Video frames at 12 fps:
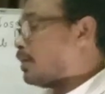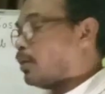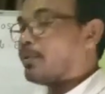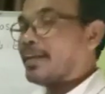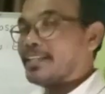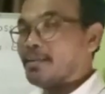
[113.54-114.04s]

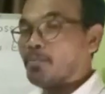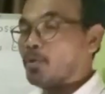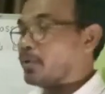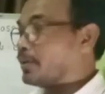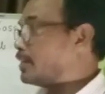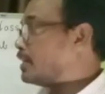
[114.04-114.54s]
Look at the
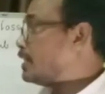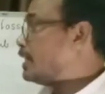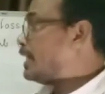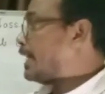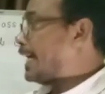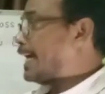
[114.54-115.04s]
board.
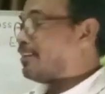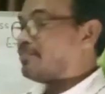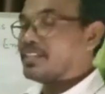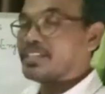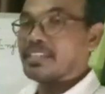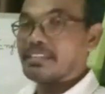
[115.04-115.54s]
I have
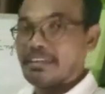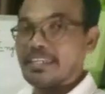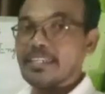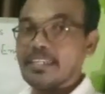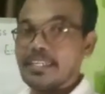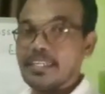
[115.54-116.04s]
written
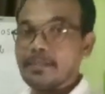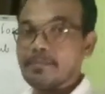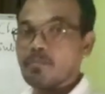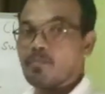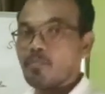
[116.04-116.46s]
clearly.